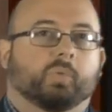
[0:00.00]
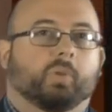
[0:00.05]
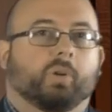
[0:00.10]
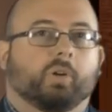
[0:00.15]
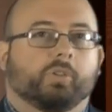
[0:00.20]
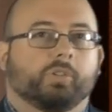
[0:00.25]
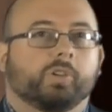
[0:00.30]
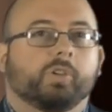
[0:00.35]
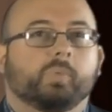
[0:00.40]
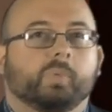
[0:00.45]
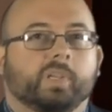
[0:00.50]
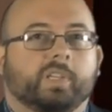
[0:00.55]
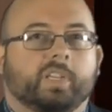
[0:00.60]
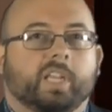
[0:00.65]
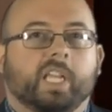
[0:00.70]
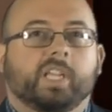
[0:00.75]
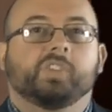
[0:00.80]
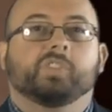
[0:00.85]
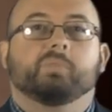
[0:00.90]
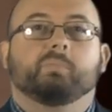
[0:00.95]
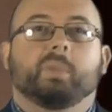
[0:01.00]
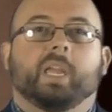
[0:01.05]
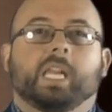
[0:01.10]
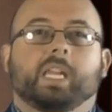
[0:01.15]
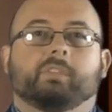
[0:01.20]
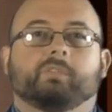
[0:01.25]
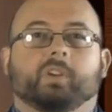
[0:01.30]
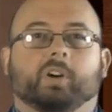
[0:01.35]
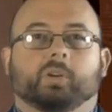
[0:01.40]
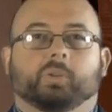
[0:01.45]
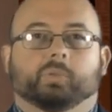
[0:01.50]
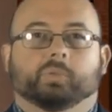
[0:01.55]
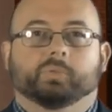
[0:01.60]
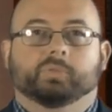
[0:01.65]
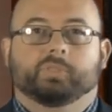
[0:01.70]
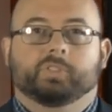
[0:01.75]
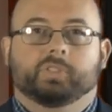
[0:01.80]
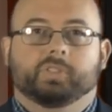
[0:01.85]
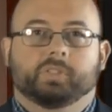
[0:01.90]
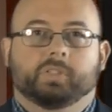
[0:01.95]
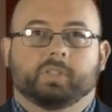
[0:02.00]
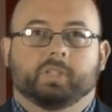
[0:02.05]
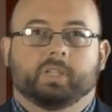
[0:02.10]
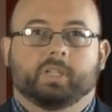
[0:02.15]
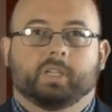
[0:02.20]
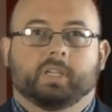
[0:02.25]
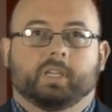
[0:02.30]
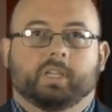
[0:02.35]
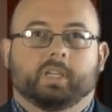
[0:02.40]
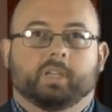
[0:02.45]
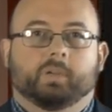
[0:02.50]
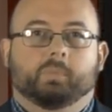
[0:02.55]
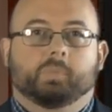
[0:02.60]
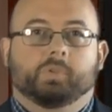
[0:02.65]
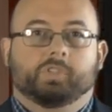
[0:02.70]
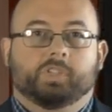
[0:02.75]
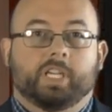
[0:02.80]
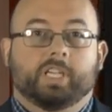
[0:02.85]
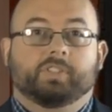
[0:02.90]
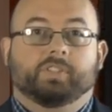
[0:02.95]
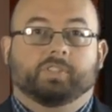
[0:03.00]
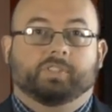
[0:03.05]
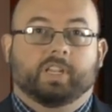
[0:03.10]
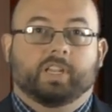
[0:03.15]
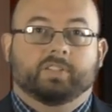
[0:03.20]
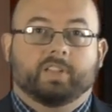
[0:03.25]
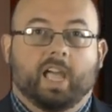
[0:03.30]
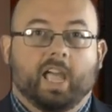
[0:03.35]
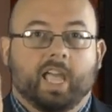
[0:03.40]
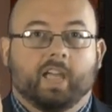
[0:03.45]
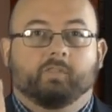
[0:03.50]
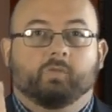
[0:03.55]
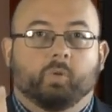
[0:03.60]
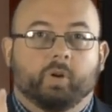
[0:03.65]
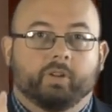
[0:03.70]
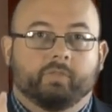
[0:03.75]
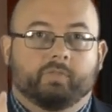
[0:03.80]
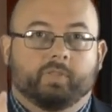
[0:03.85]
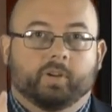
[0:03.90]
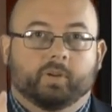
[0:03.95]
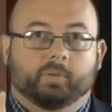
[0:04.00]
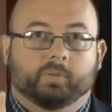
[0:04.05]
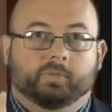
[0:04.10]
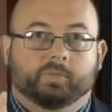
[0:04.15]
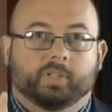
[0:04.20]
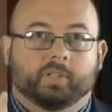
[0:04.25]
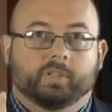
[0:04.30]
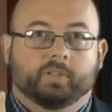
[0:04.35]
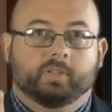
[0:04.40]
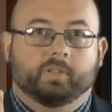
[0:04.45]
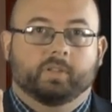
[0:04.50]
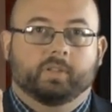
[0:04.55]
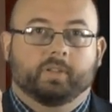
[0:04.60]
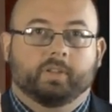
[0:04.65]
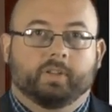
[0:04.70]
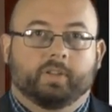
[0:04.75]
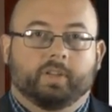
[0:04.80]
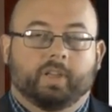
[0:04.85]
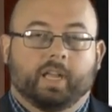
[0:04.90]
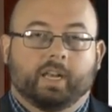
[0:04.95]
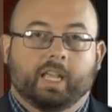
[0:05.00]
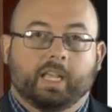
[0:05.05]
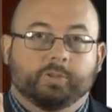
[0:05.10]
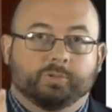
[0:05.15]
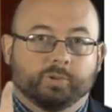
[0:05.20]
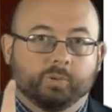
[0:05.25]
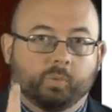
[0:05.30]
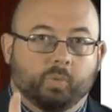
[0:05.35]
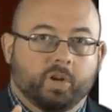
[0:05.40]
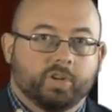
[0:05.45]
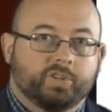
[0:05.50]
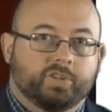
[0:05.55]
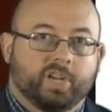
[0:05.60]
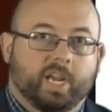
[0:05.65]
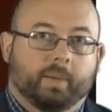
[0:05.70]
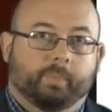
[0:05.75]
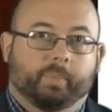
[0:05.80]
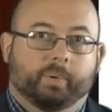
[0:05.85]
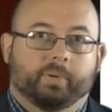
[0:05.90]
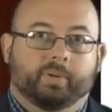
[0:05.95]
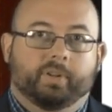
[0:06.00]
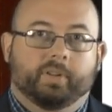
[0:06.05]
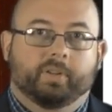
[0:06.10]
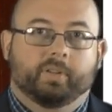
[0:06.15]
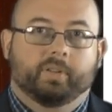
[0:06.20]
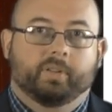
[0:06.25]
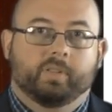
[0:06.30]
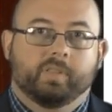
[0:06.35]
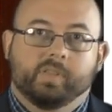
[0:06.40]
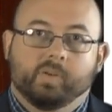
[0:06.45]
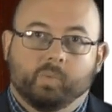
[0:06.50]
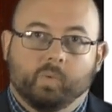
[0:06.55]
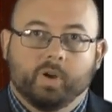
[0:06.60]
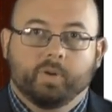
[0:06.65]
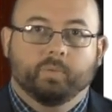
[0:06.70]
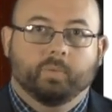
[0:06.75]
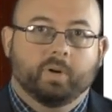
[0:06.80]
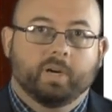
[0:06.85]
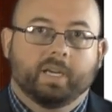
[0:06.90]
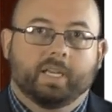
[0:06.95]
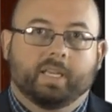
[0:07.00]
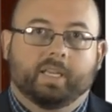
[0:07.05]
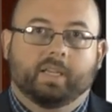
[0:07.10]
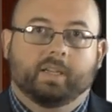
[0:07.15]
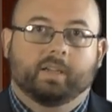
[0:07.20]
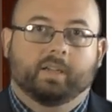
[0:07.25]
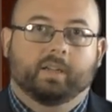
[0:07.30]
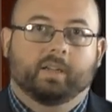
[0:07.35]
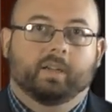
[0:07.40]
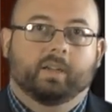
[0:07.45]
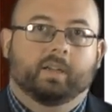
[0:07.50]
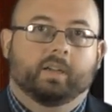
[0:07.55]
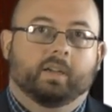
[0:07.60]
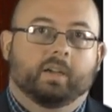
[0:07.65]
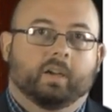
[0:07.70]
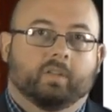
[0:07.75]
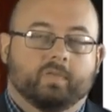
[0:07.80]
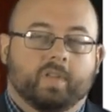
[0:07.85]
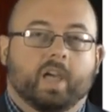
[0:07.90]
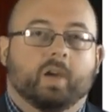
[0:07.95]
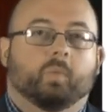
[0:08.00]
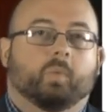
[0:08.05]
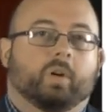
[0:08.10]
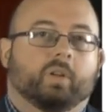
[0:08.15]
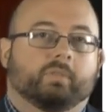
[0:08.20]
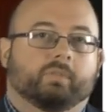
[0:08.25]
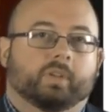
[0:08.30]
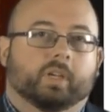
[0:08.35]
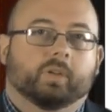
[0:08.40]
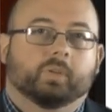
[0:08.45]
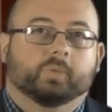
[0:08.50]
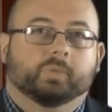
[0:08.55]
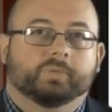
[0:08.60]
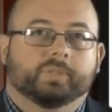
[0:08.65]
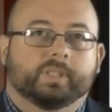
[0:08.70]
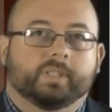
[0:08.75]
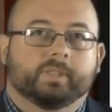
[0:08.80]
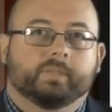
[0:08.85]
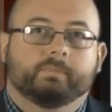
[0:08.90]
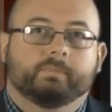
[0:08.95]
world who would teach many folds, but Jesus says, "I have one fold," and He's the one shepherd, the one way of that one fold.